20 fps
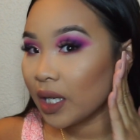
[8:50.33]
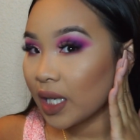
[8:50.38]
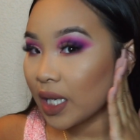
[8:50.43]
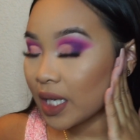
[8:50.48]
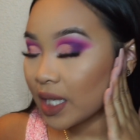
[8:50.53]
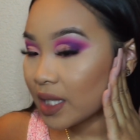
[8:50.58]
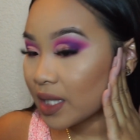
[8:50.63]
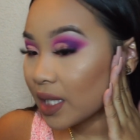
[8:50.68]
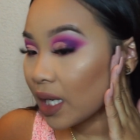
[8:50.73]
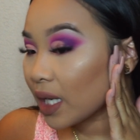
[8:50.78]

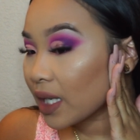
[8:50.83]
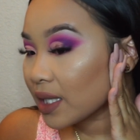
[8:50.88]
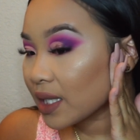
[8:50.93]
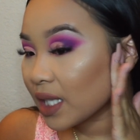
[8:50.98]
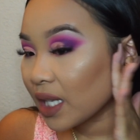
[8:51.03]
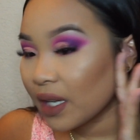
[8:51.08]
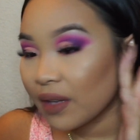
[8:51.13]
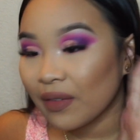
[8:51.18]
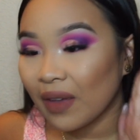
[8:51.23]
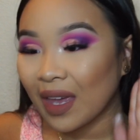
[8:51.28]
It does
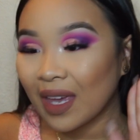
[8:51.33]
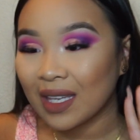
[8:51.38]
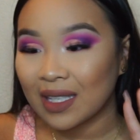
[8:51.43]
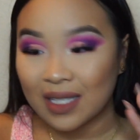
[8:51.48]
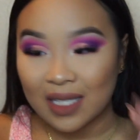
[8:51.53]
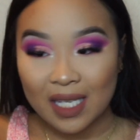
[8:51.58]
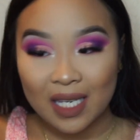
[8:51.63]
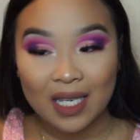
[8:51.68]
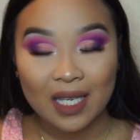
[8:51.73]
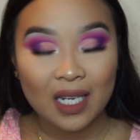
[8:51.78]
give a
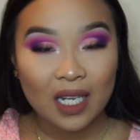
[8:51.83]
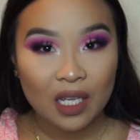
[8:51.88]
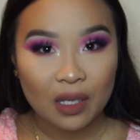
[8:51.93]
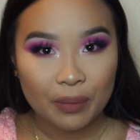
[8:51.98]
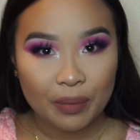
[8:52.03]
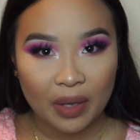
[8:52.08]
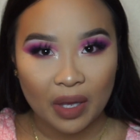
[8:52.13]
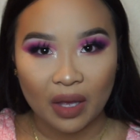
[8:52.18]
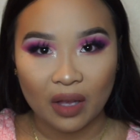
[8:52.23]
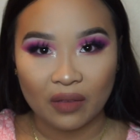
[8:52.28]
teeny
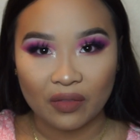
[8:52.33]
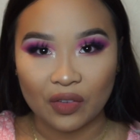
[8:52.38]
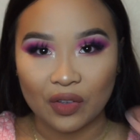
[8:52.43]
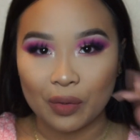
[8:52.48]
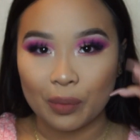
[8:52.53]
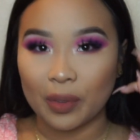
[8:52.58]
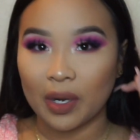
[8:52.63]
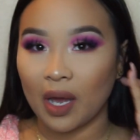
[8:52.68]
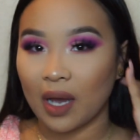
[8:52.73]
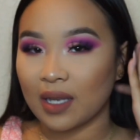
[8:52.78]
bit of
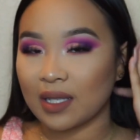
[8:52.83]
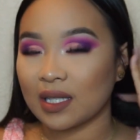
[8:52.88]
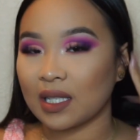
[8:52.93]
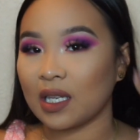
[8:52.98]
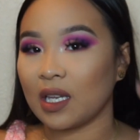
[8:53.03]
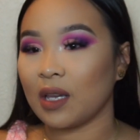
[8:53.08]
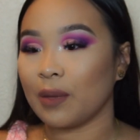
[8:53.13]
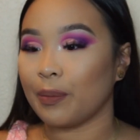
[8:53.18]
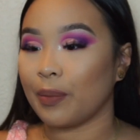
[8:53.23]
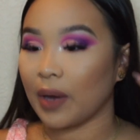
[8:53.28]

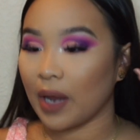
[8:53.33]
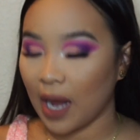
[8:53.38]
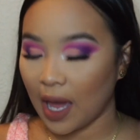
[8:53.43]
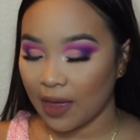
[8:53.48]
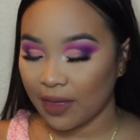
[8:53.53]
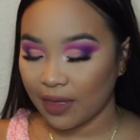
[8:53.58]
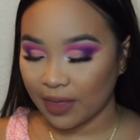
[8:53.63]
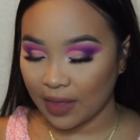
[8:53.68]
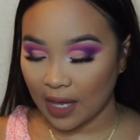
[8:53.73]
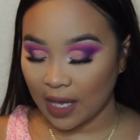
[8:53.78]
luminosity, but
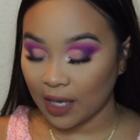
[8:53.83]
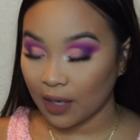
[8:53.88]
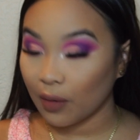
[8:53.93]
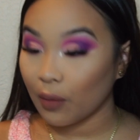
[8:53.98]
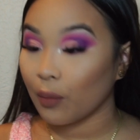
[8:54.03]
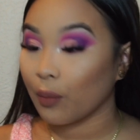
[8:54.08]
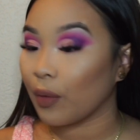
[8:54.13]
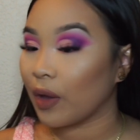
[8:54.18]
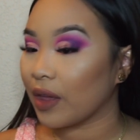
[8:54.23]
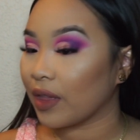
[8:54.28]
I think
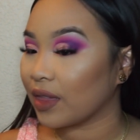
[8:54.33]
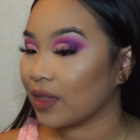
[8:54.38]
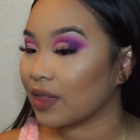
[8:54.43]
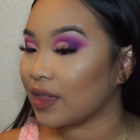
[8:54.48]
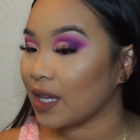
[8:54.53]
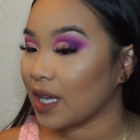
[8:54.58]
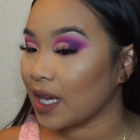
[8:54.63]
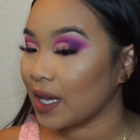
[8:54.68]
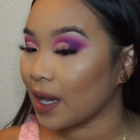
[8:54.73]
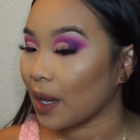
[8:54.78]
with
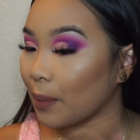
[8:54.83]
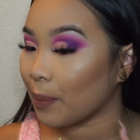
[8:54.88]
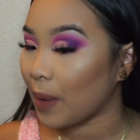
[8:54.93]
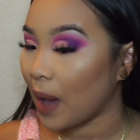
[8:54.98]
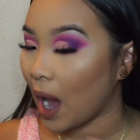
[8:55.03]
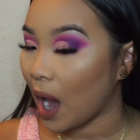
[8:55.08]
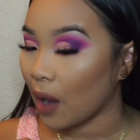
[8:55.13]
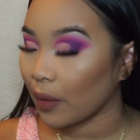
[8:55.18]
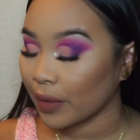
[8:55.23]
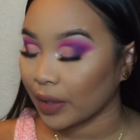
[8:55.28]
the
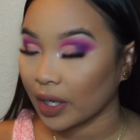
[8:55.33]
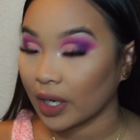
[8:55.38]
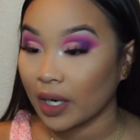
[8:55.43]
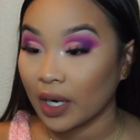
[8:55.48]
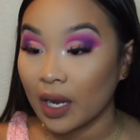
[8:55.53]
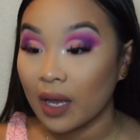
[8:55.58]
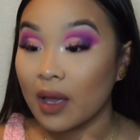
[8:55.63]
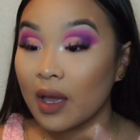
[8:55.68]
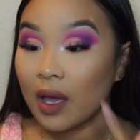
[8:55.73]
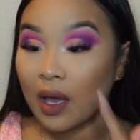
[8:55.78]

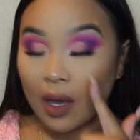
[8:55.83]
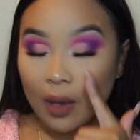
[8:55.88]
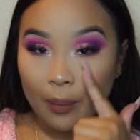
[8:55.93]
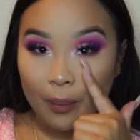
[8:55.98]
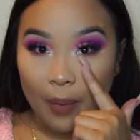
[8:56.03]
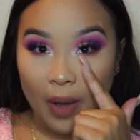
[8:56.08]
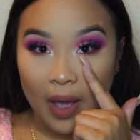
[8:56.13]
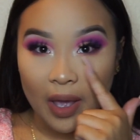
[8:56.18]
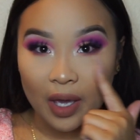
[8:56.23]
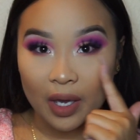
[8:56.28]
powder,
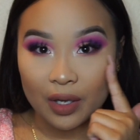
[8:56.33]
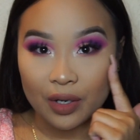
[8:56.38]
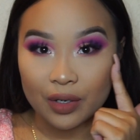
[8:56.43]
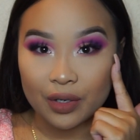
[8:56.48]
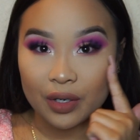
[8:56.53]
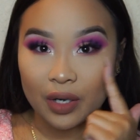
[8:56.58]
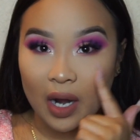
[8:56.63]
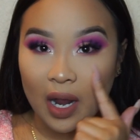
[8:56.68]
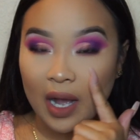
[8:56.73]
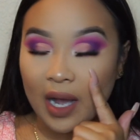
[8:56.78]
my
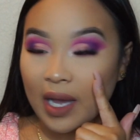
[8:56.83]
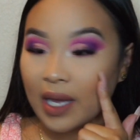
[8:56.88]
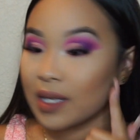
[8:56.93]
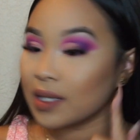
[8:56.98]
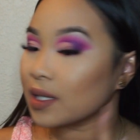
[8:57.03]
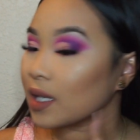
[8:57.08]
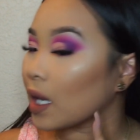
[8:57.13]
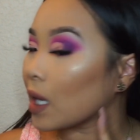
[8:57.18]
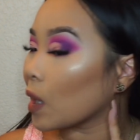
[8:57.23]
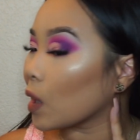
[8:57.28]
under
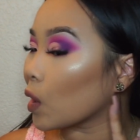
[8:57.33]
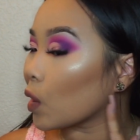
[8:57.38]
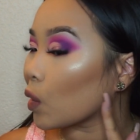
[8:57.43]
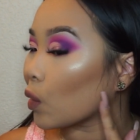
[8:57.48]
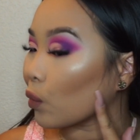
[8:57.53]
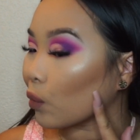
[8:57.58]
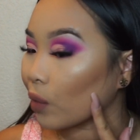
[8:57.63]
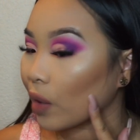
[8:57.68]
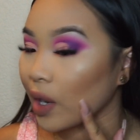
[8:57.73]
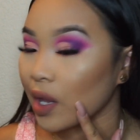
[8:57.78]
eyes and
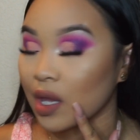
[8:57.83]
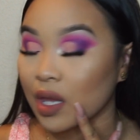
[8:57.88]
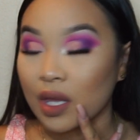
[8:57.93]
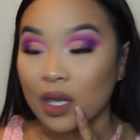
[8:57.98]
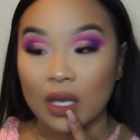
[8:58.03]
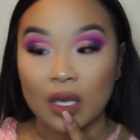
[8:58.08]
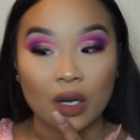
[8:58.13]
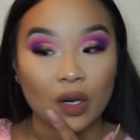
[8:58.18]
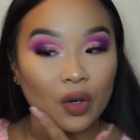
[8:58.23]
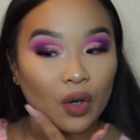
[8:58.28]
right
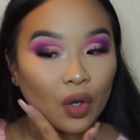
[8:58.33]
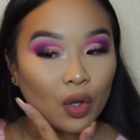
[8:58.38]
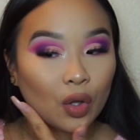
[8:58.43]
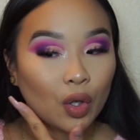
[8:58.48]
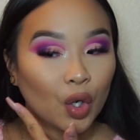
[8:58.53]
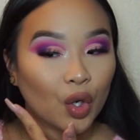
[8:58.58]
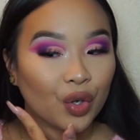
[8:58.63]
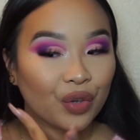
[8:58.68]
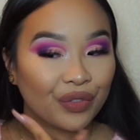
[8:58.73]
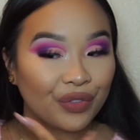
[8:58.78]
here
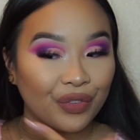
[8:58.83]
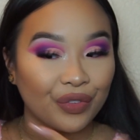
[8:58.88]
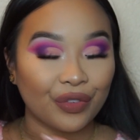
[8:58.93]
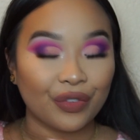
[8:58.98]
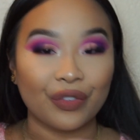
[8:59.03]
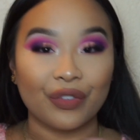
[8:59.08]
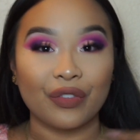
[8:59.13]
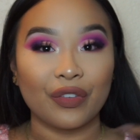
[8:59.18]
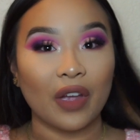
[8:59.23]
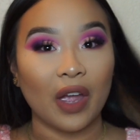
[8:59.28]
look
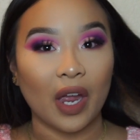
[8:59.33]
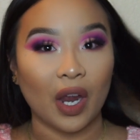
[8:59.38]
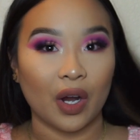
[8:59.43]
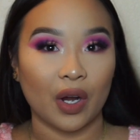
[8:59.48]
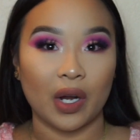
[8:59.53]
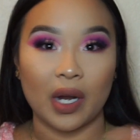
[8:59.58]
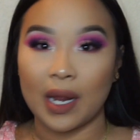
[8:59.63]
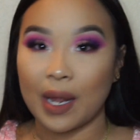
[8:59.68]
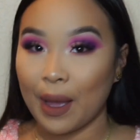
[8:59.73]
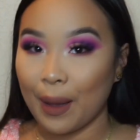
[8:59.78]

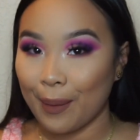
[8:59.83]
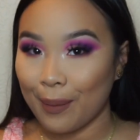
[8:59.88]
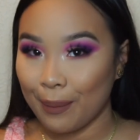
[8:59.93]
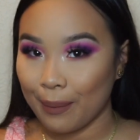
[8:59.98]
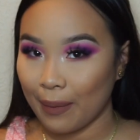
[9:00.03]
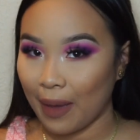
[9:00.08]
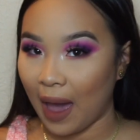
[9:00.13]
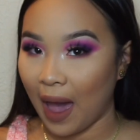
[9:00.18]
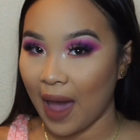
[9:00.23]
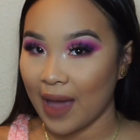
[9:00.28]
very
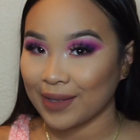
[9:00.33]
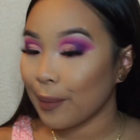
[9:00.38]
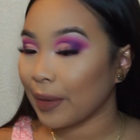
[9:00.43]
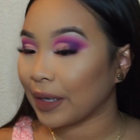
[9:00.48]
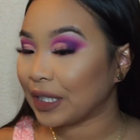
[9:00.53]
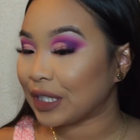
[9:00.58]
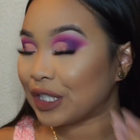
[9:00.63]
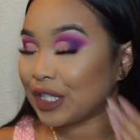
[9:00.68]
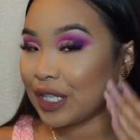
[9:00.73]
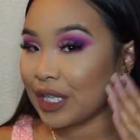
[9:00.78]
matte.
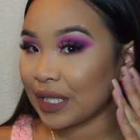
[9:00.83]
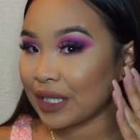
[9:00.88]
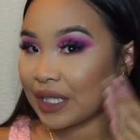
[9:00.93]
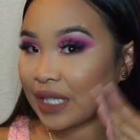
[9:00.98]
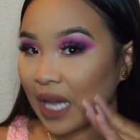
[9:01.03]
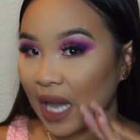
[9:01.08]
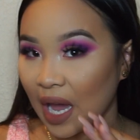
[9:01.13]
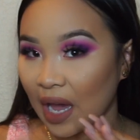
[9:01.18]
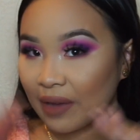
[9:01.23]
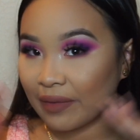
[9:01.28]
My cheeks,
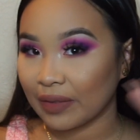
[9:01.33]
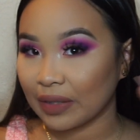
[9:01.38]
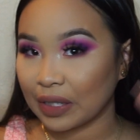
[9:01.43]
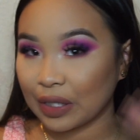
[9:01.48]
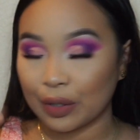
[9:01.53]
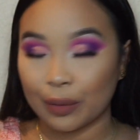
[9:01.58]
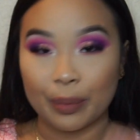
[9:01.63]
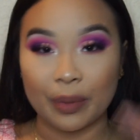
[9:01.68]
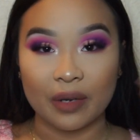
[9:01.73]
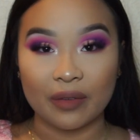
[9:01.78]
I have a
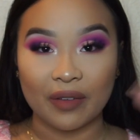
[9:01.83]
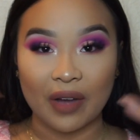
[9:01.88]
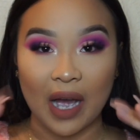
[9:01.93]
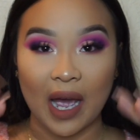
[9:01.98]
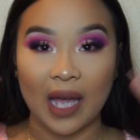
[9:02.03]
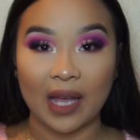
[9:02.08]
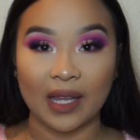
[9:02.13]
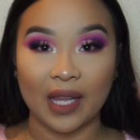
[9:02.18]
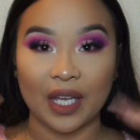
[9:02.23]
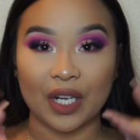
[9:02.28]
little bit of
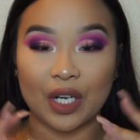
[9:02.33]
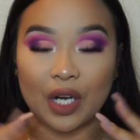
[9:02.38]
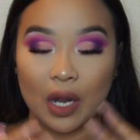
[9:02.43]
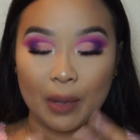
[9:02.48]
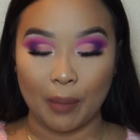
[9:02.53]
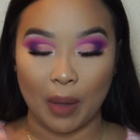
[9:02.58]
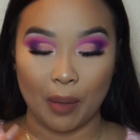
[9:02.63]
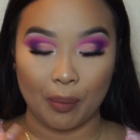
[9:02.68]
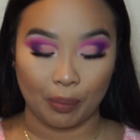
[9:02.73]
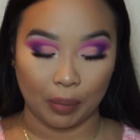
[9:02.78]
highlighter,
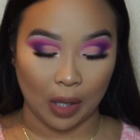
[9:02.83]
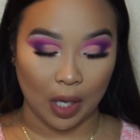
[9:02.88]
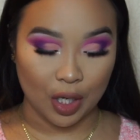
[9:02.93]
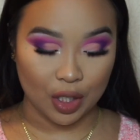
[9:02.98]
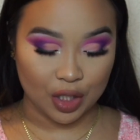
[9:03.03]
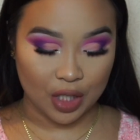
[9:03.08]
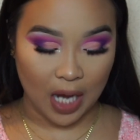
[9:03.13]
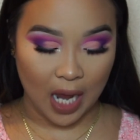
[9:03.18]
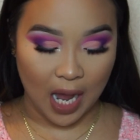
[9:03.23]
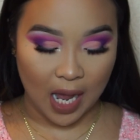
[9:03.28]
and my
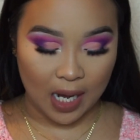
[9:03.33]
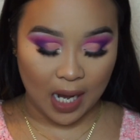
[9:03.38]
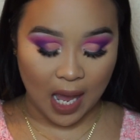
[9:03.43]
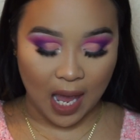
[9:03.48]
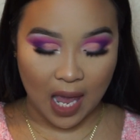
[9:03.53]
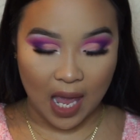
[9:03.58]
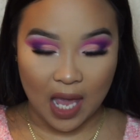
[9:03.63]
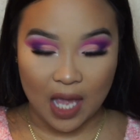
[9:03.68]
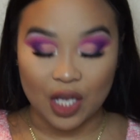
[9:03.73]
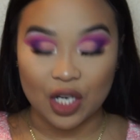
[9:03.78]
blush had
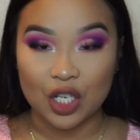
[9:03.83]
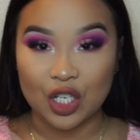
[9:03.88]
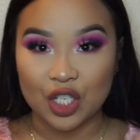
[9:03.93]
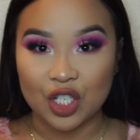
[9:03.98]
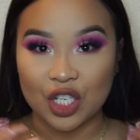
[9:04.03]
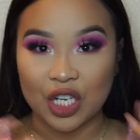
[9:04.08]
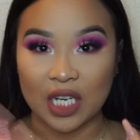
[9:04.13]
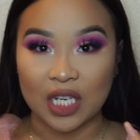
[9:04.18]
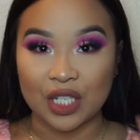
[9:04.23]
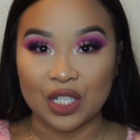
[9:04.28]
a
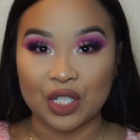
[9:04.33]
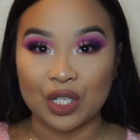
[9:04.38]
sheen